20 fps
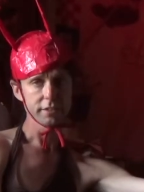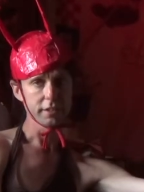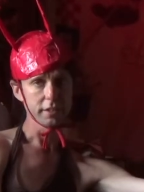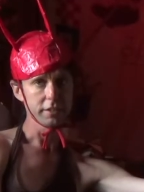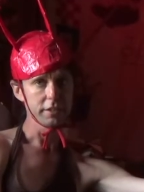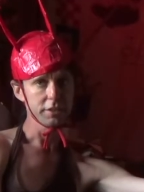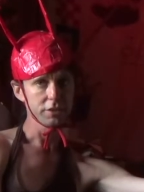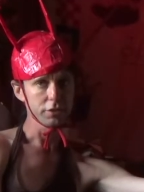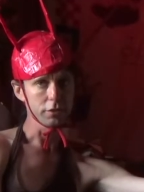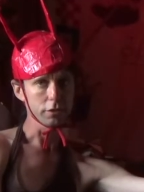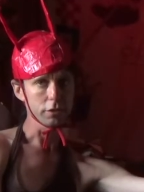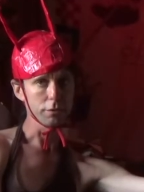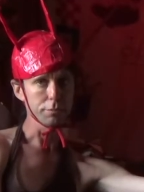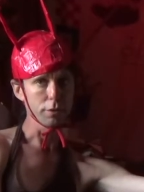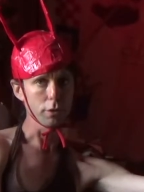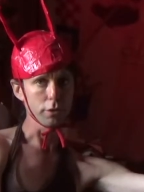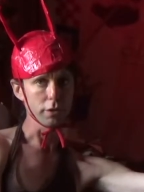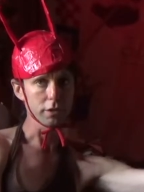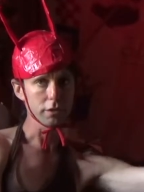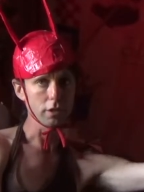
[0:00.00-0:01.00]
an additional
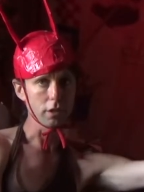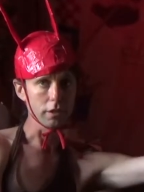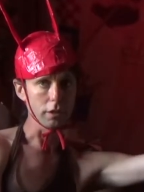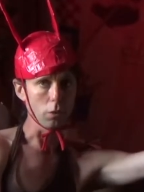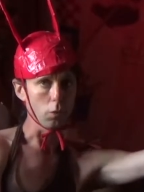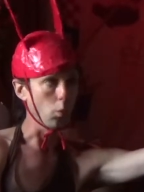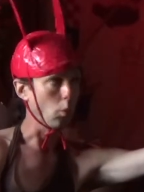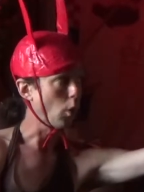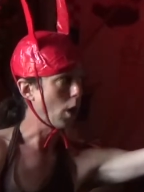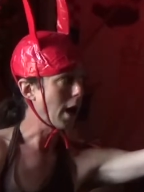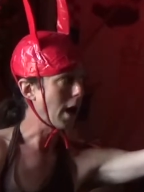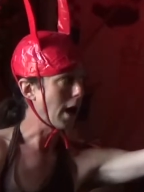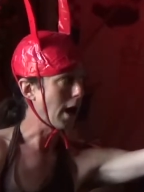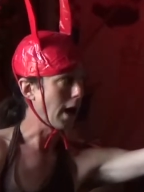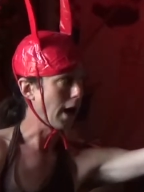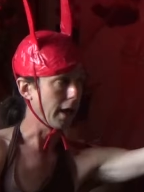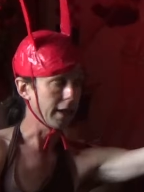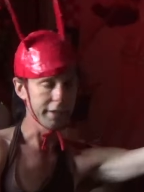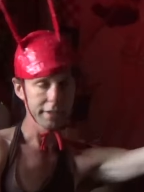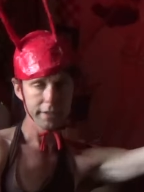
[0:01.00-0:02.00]
component called a
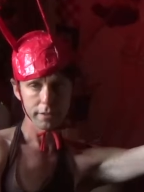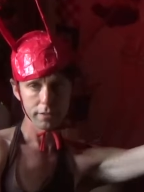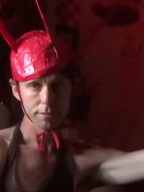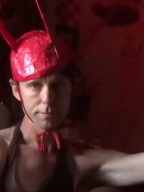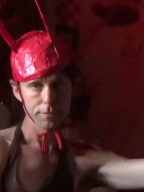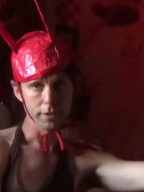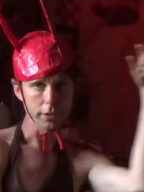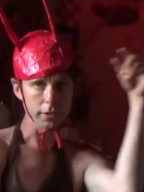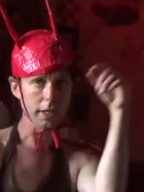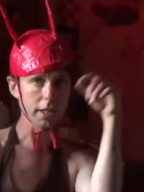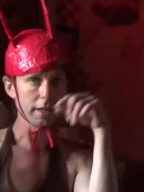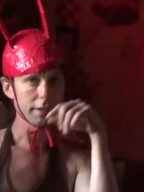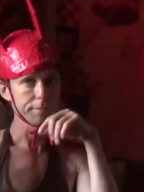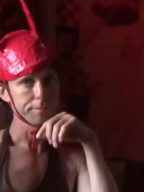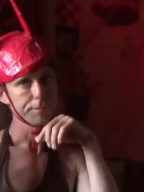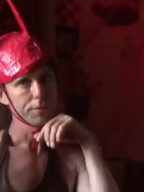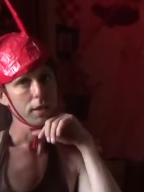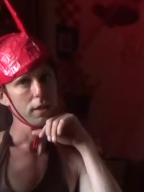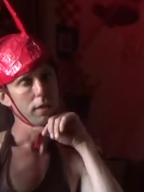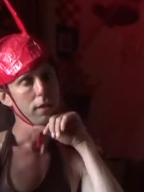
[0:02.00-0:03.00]
wad, okay?
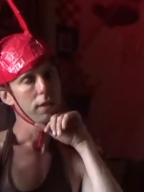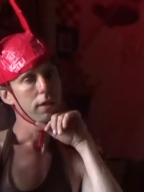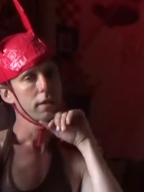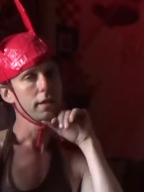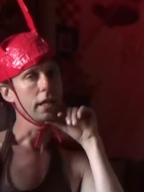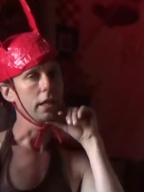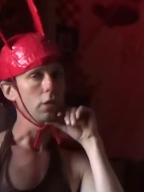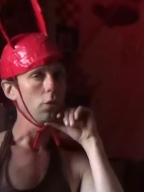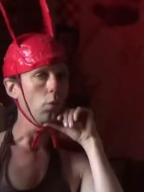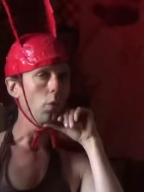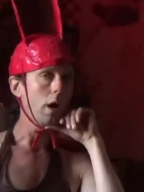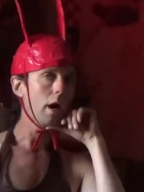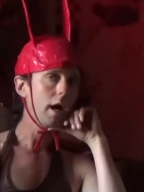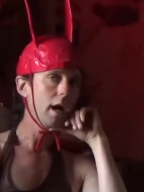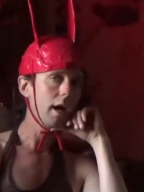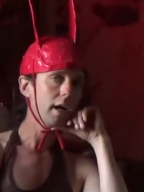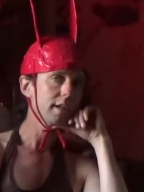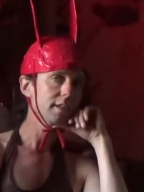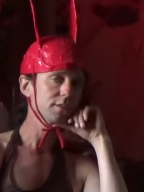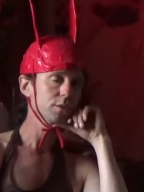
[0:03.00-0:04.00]
Now the
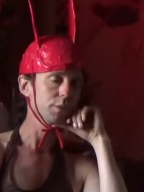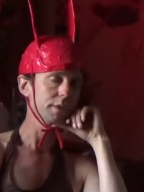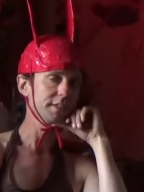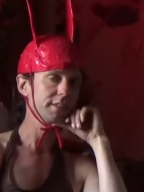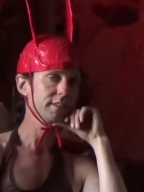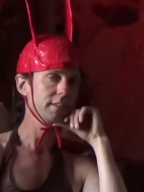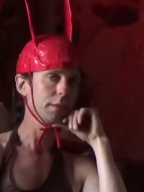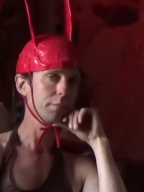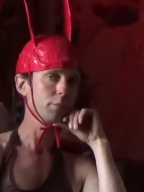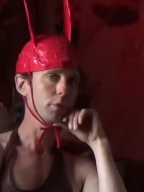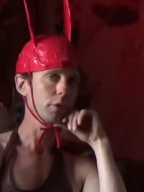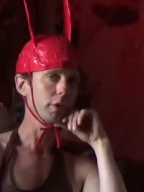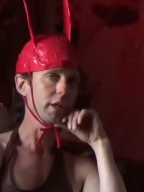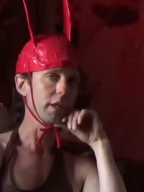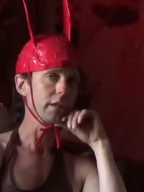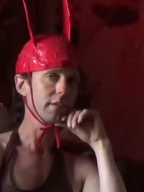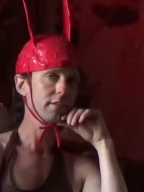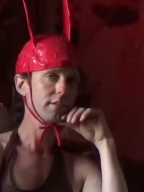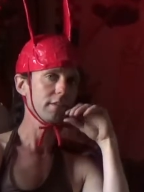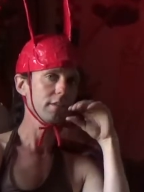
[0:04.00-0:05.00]
wad is what
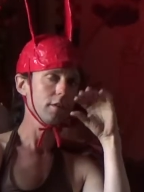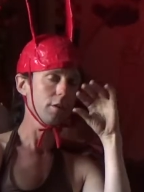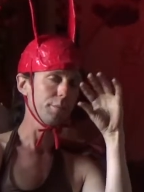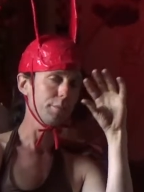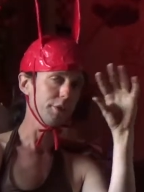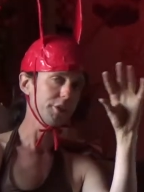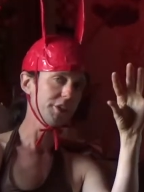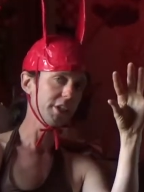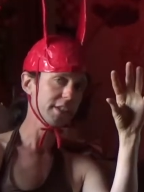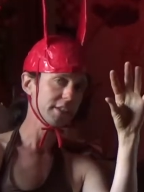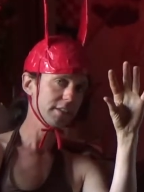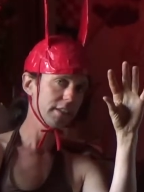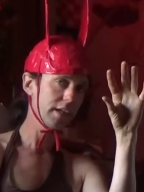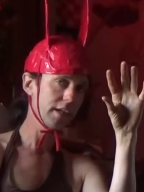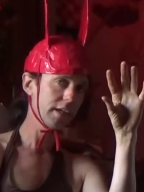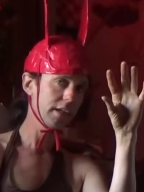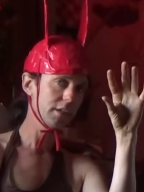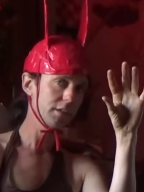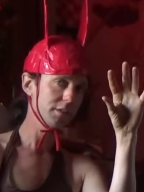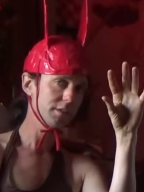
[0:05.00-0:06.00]
separates the
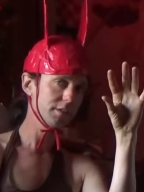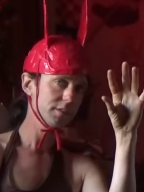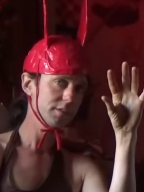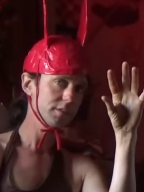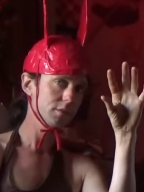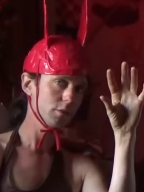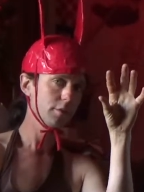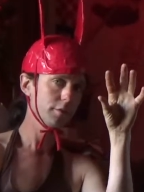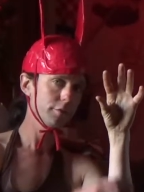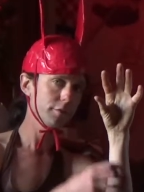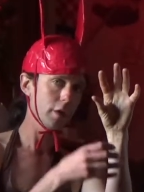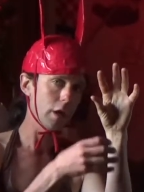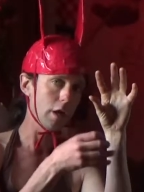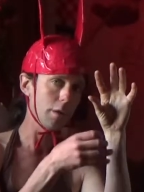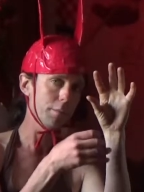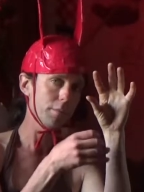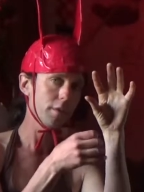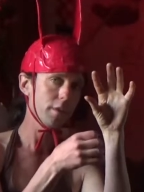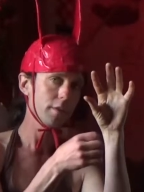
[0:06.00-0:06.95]
projectiles from